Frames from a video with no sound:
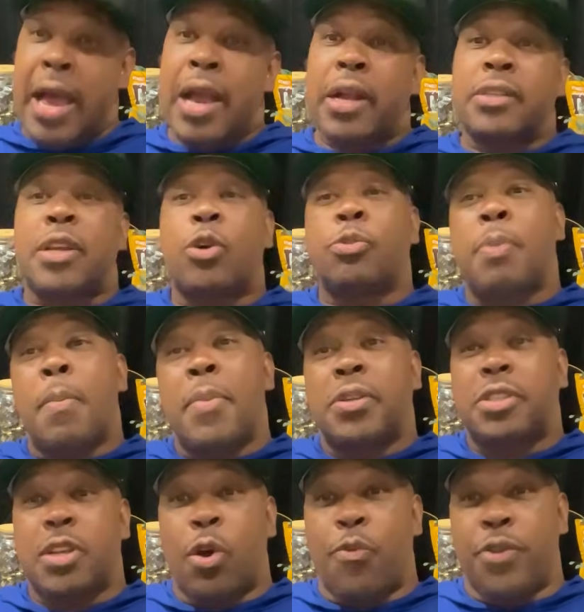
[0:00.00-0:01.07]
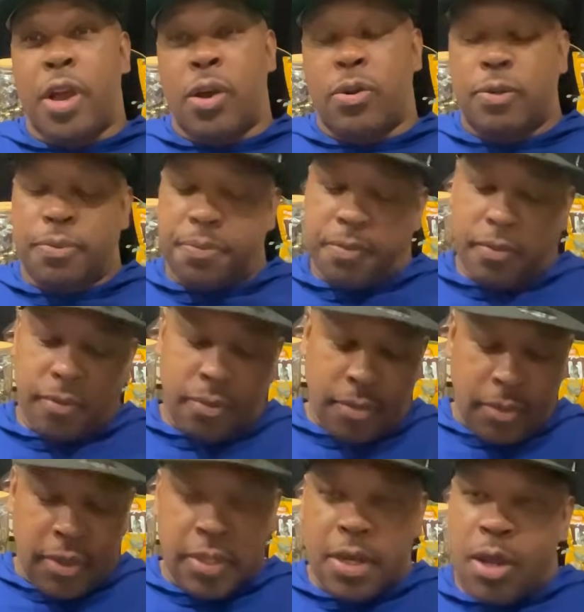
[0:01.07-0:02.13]
Cause I was by myself, y'all.
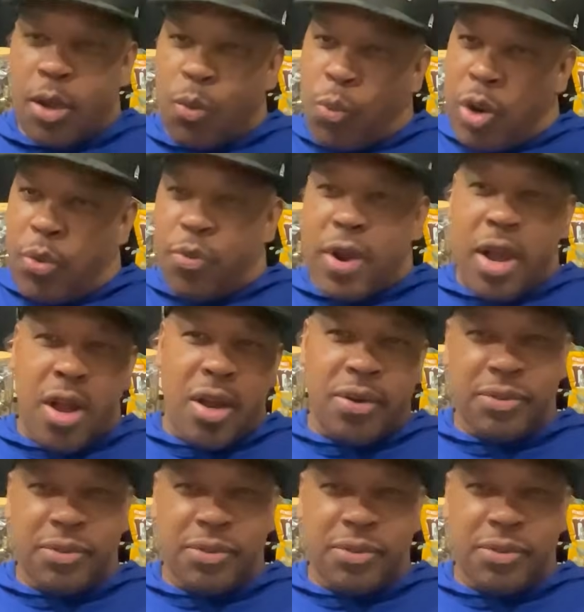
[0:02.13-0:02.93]
Went around,